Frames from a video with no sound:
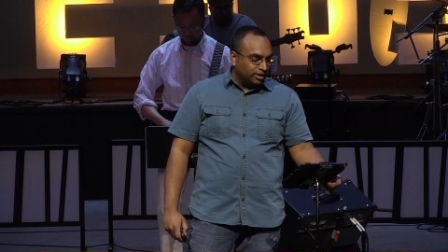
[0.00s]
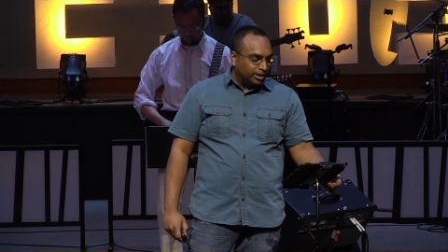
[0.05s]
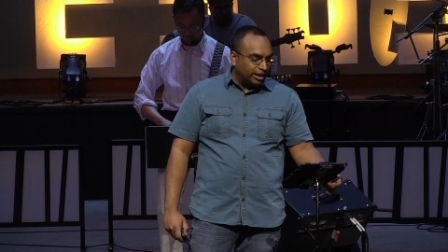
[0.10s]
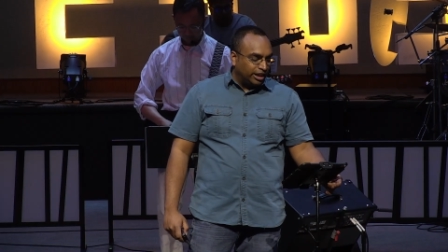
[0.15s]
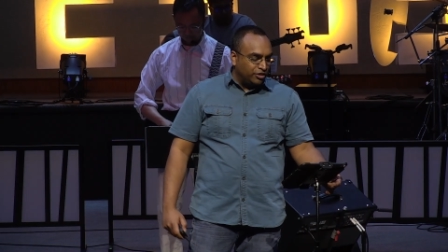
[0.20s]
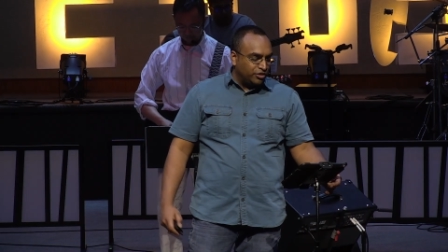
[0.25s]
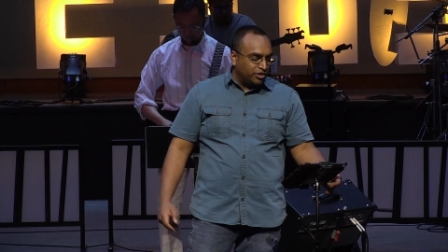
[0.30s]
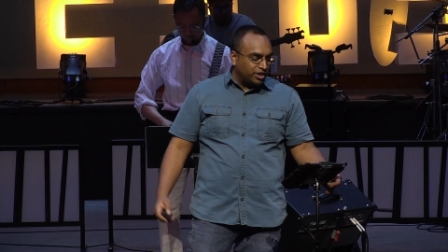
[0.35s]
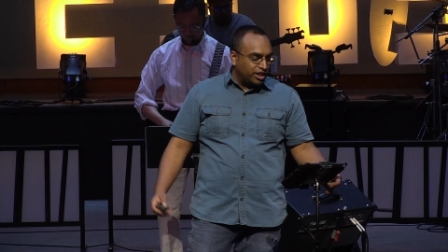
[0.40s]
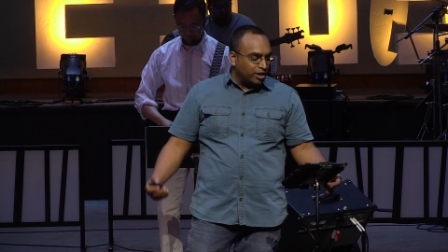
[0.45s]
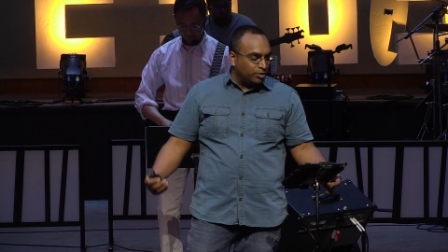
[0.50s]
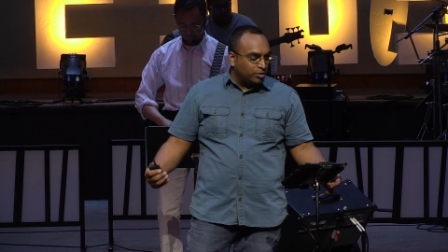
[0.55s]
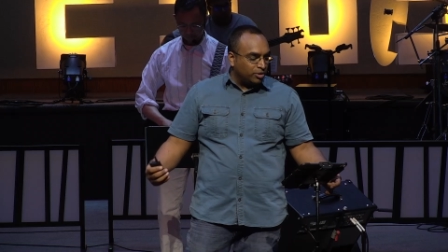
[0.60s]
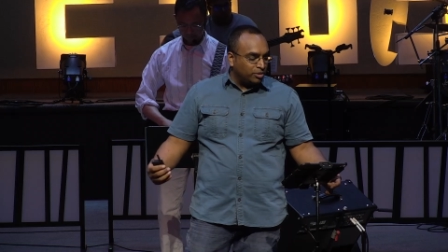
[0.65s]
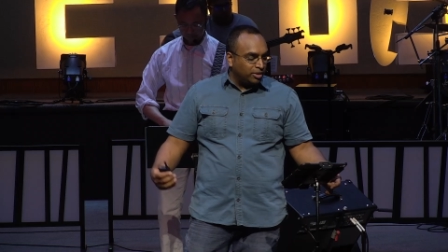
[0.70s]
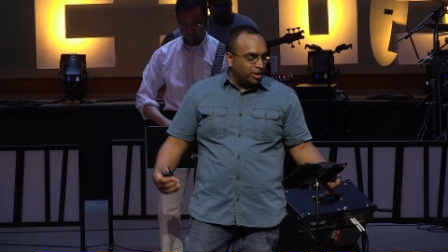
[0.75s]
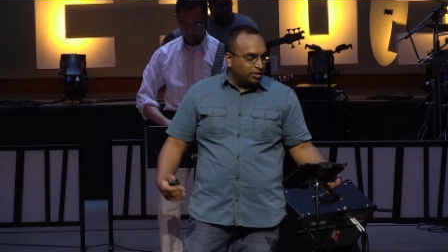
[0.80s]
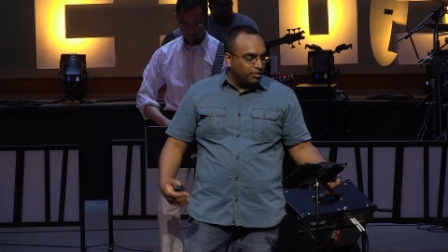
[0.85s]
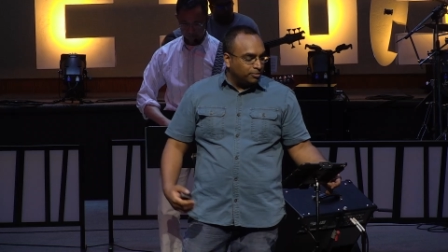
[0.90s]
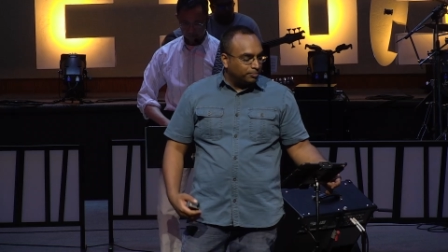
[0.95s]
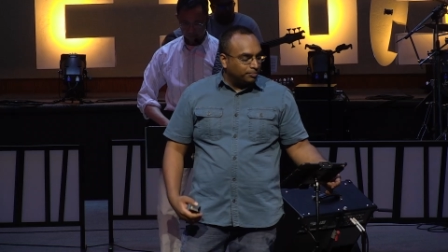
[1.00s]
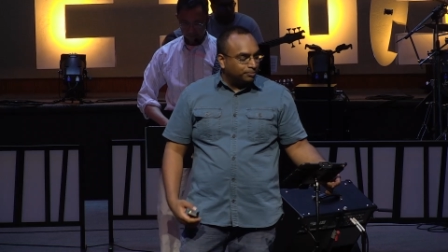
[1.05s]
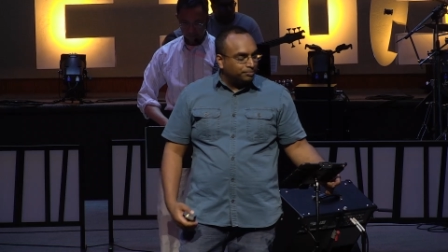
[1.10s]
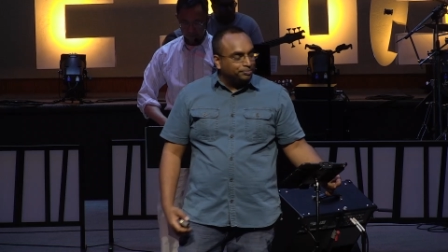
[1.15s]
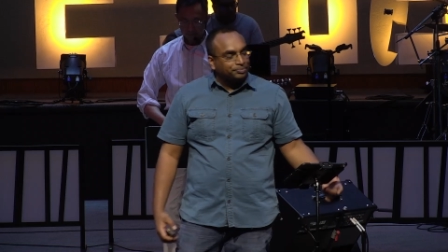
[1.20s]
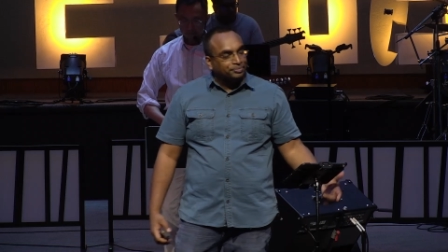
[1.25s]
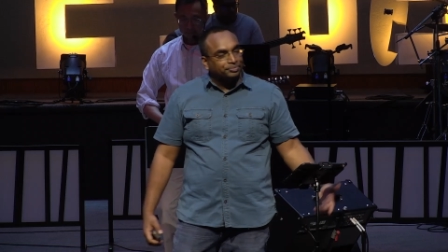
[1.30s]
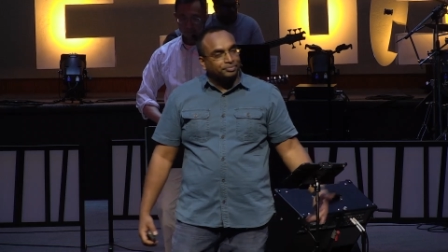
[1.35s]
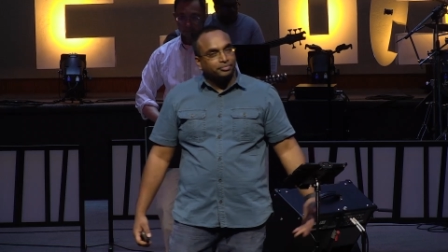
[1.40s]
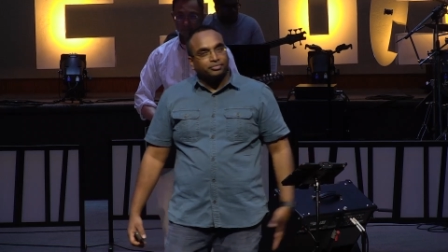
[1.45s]
Can you stand with me?
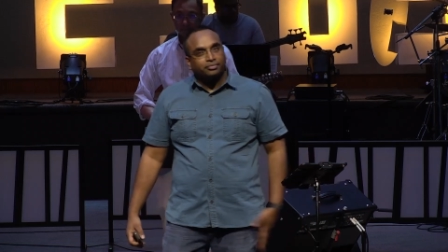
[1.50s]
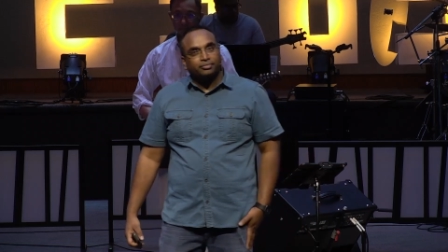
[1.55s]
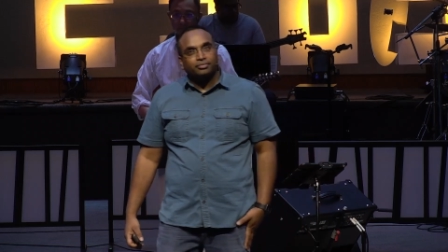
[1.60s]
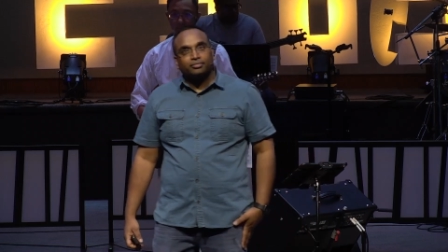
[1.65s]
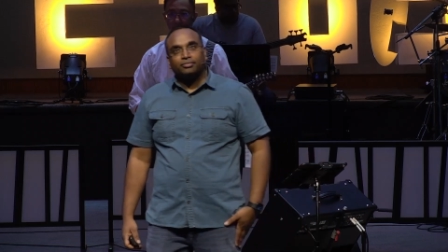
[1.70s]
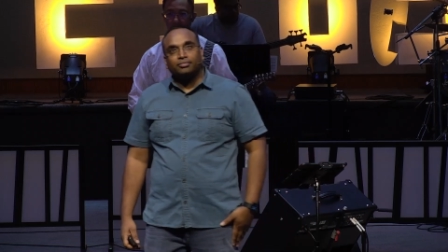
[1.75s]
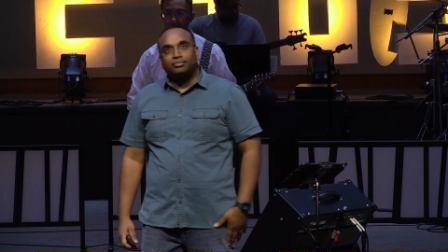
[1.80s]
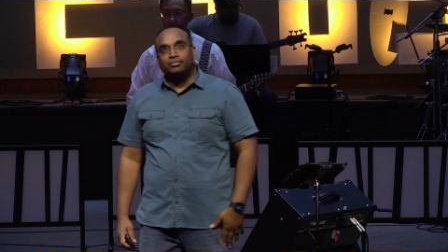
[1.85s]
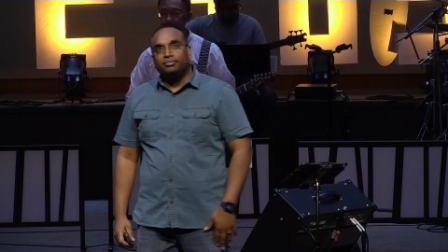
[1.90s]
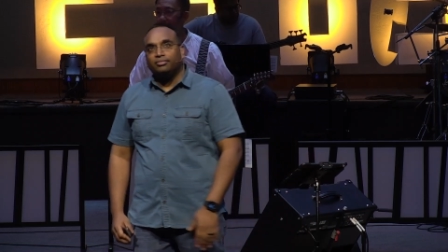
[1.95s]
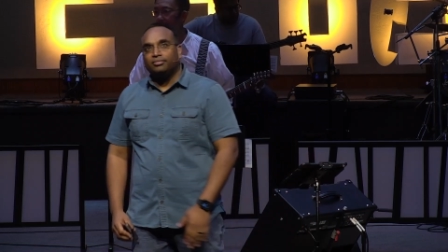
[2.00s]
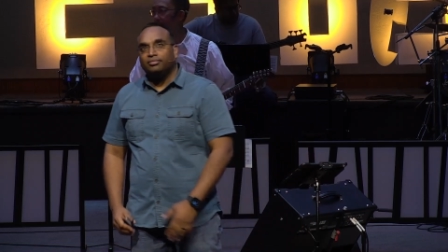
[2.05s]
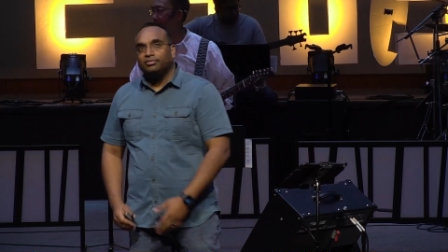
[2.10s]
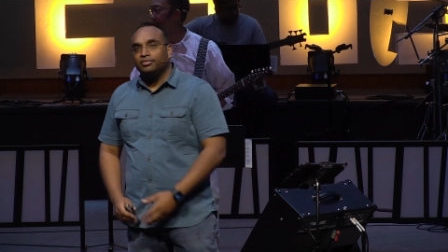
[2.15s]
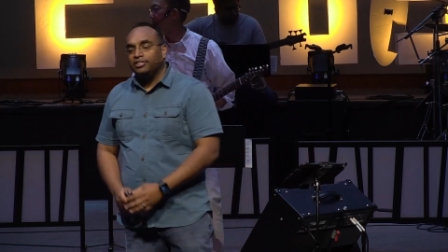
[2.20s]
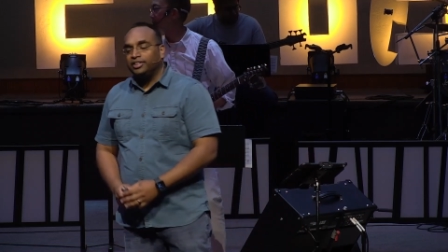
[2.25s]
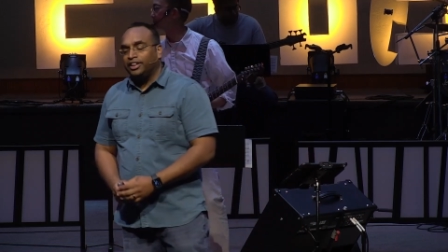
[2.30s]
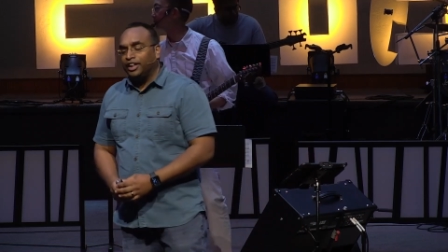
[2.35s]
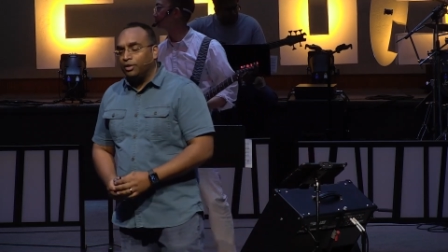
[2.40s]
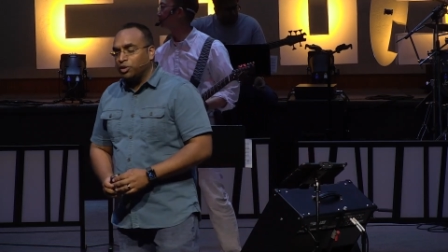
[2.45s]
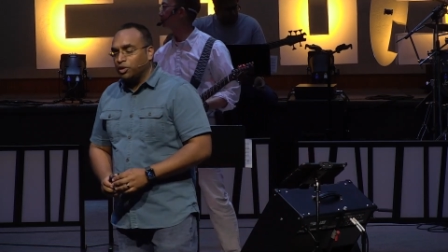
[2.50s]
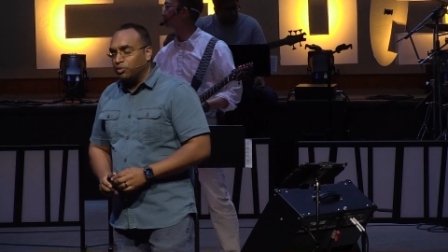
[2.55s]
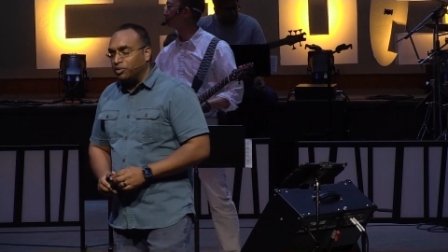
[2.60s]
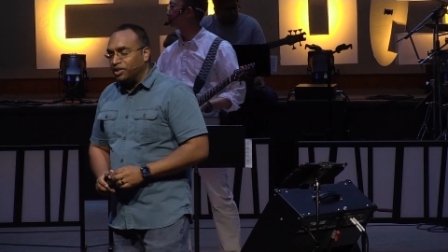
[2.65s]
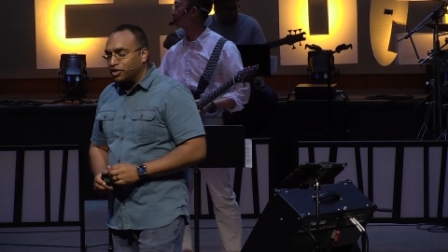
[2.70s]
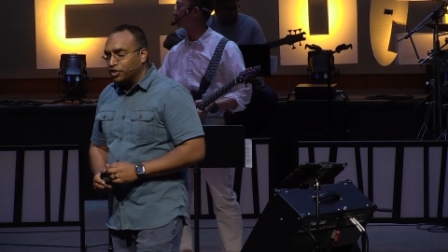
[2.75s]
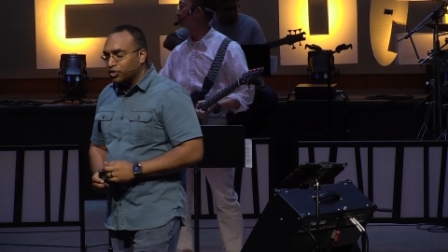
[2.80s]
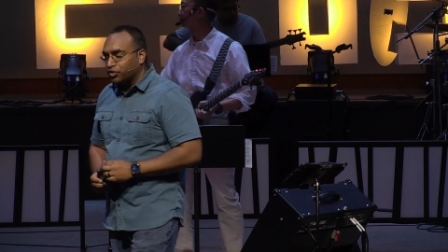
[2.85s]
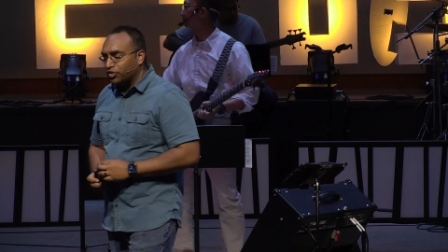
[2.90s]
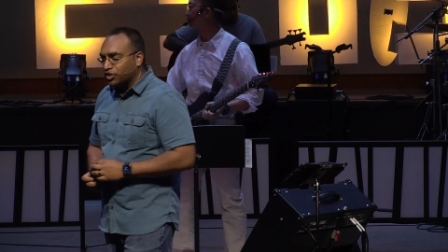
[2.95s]
Can we
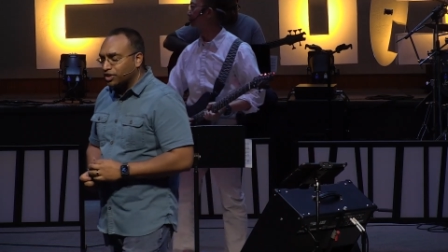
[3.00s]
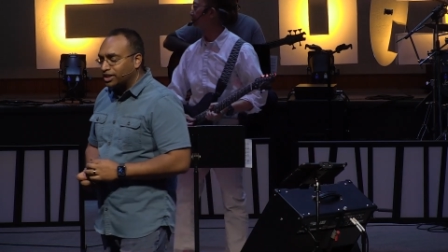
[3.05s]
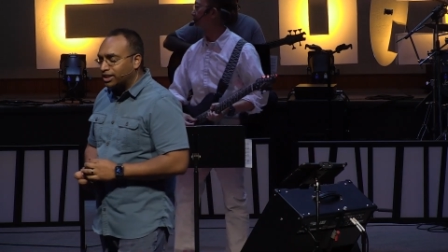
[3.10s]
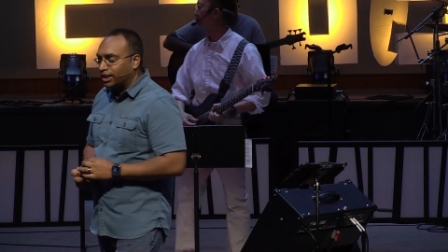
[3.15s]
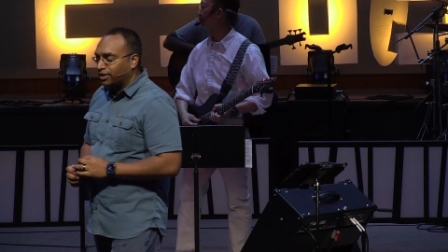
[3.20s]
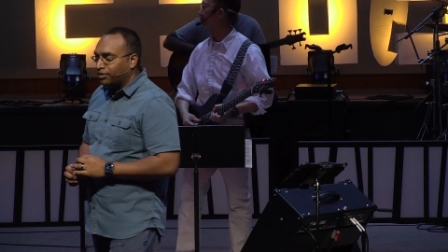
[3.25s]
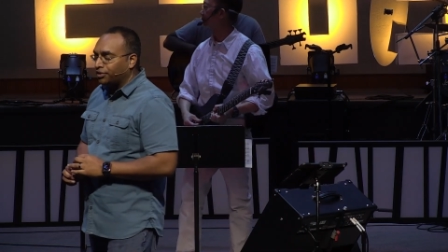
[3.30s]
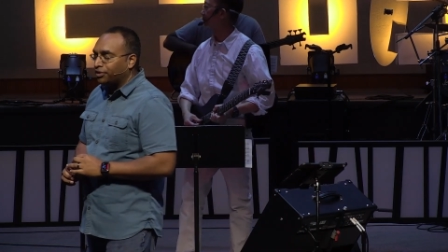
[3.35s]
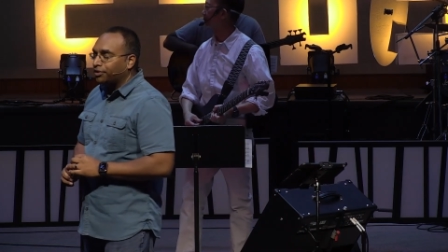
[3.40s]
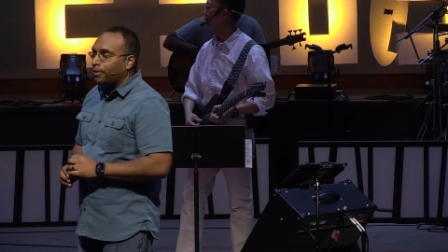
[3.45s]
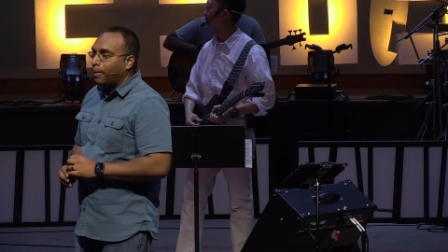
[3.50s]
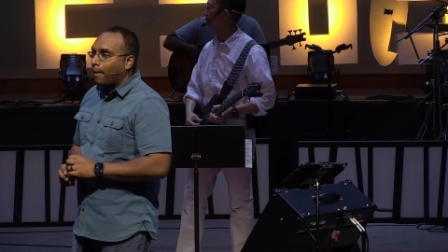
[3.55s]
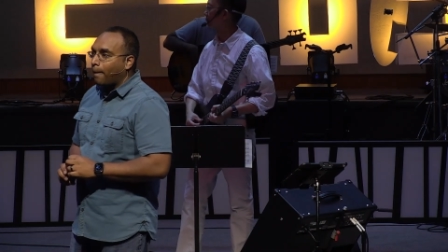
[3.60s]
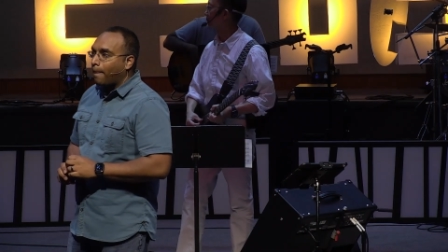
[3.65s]
read this verse together?